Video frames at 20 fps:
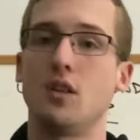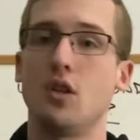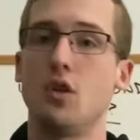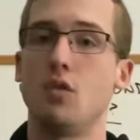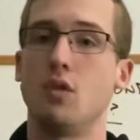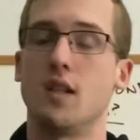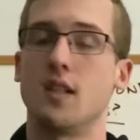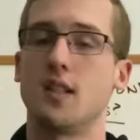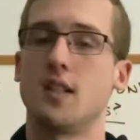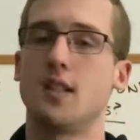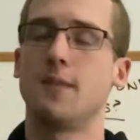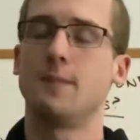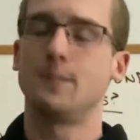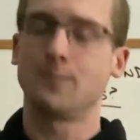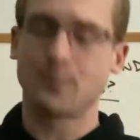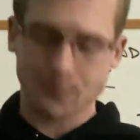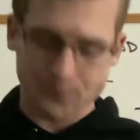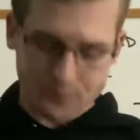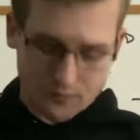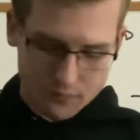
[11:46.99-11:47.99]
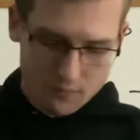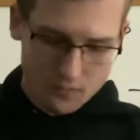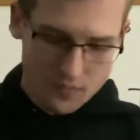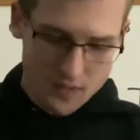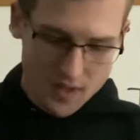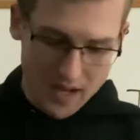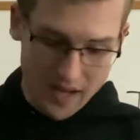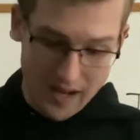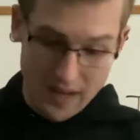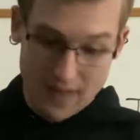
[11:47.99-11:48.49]
Louis.
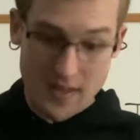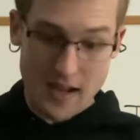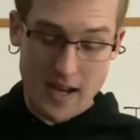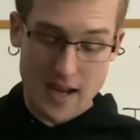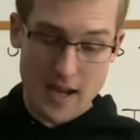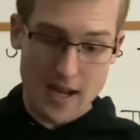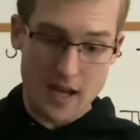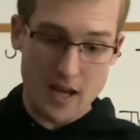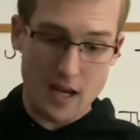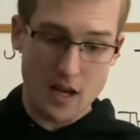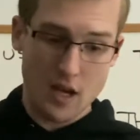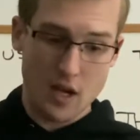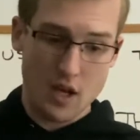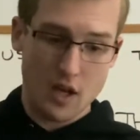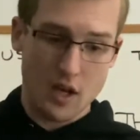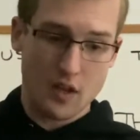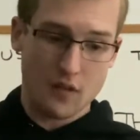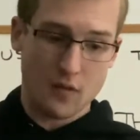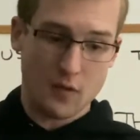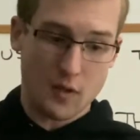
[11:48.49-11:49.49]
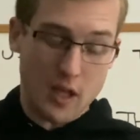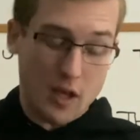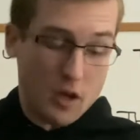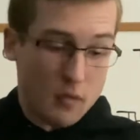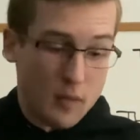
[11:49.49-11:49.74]
And the